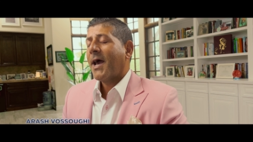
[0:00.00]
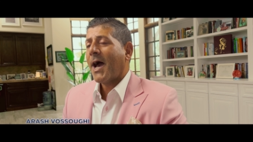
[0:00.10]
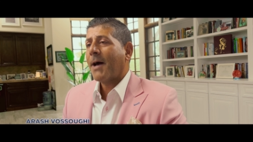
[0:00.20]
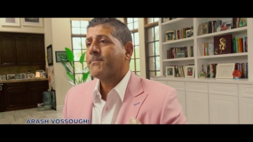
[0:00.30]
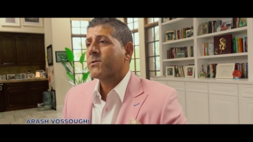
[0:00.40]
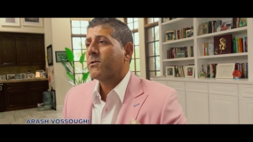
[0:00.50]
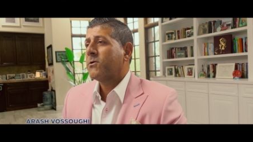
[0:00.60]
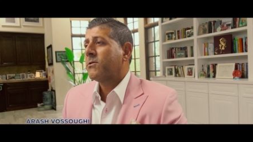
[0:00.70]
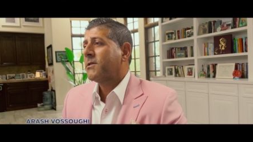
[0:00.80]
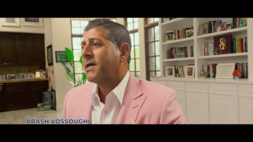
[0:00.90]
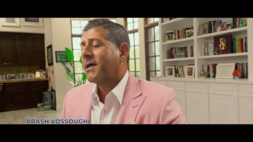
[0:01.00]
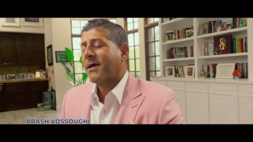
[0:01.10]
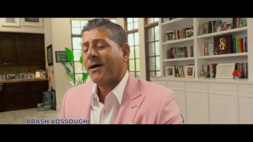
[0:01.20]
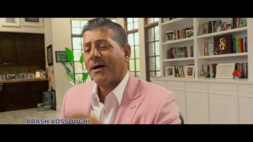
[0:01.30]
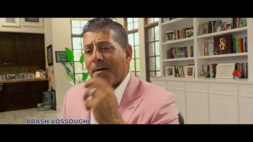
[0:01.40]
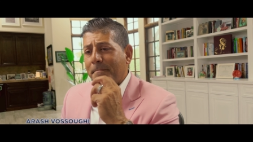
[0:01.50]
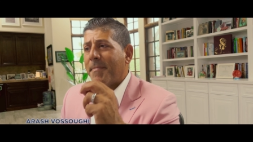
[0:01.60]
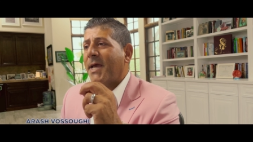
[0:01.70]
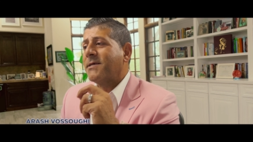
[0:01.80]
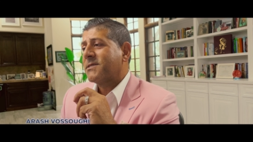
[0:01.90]
absolutely
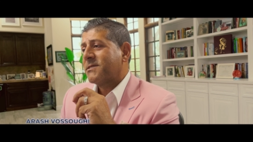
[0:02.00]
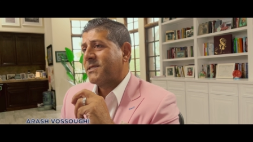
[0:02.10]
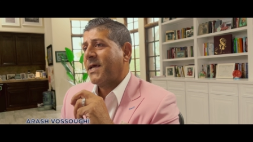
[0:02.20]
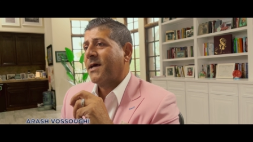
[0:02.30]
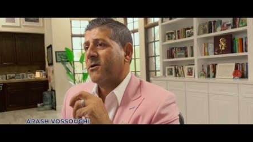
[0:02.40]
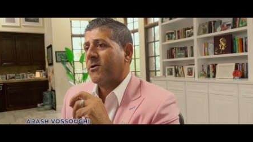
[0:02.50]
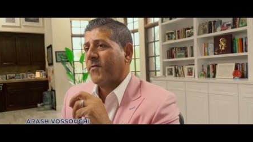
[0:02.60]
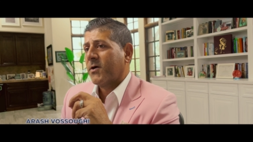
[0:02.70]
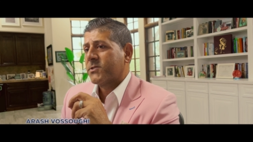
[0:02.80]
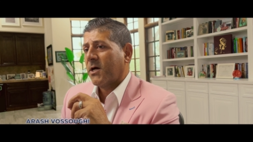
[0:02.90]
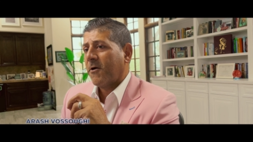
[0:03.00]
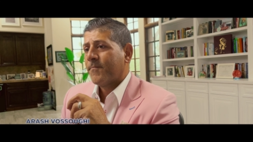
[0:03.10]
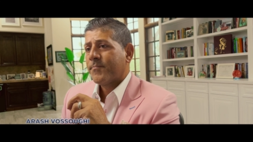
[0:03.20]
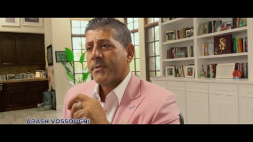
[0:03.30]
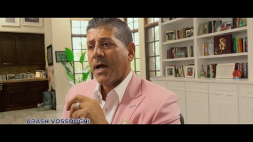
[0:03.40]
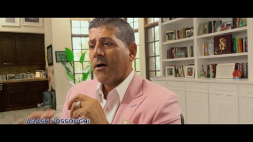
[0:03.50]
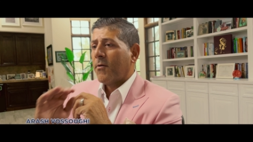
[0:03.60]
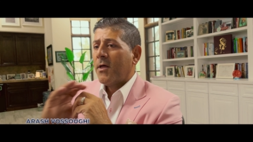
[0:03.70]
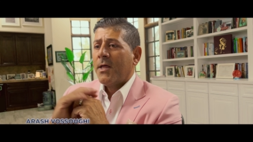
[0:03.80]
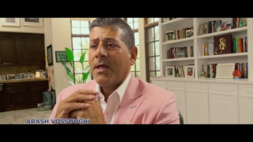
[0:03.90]
amazing standard of ourselves.
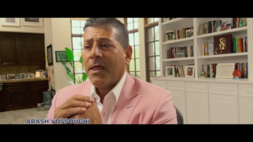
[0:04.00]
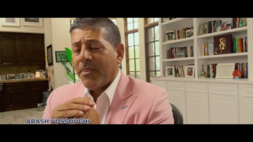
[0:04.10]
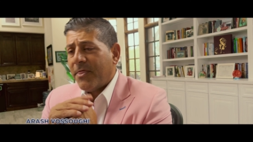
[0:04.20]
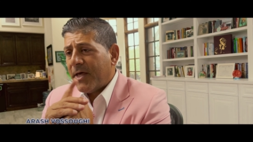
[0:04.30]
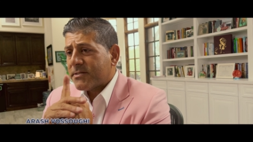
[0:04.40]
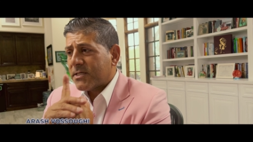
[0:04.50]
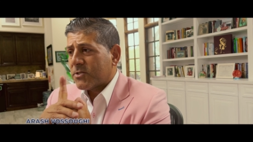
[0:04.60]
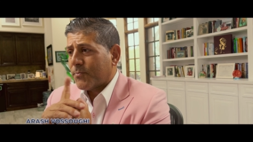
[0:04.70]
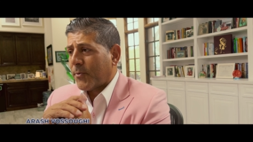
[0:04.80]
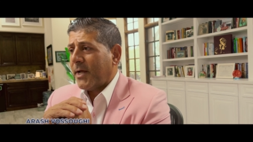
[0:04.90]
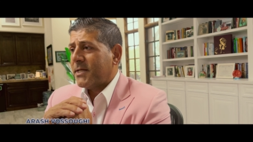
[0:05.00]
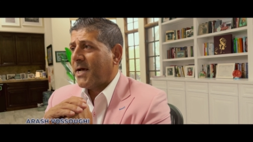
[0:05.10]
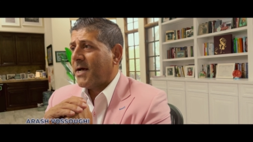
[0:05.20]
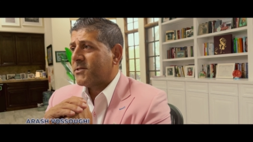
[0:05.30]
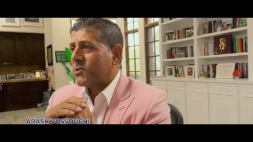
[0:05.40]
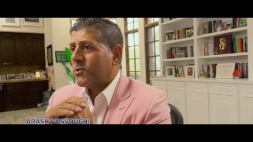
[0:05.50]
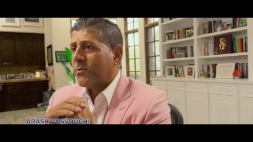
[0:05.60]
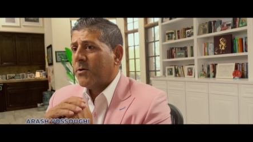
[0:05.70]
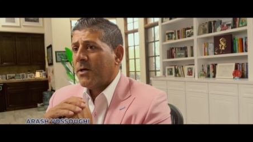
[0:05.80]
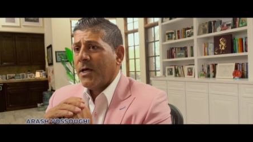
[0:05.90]
Now, this is a brain
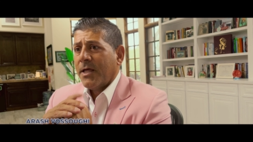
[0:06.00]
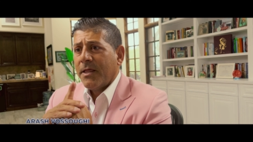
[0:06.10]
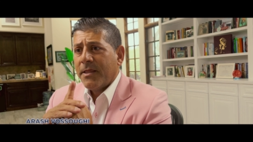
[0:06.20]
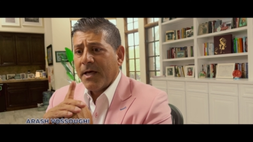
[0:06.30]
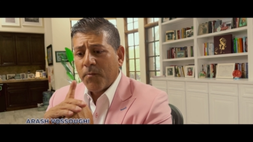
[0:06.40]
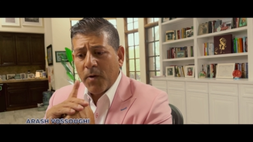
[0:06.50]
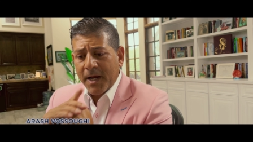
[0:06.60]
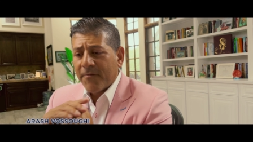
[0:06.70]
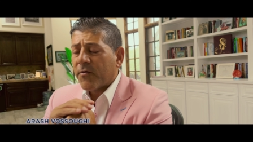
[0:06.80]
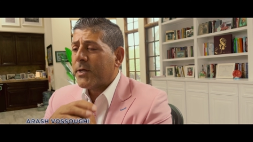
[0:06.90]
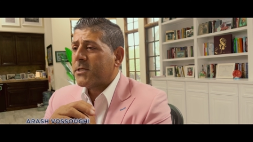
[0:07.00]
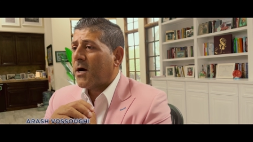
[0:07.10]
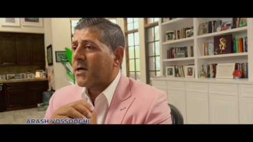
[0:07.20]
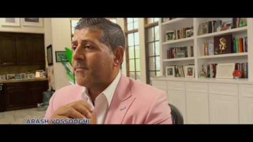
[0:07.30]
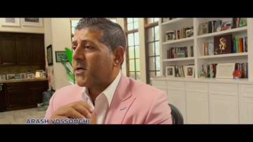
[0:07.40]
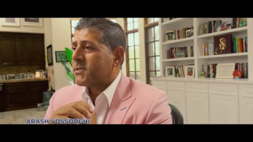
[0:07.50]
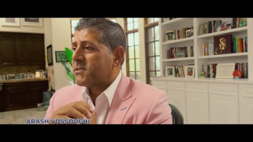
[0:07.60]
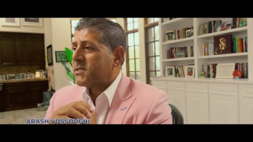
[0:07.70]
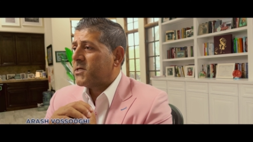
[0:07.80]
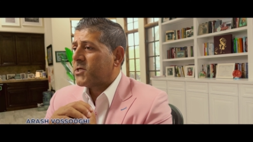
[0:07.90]
tattoo that whenever we talk about
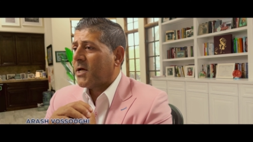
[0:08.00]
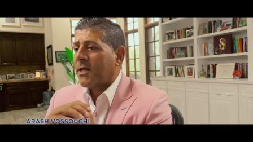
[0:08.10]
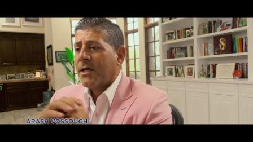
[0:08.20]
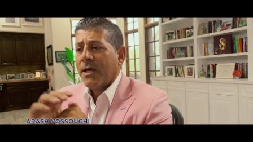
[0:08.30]
decision,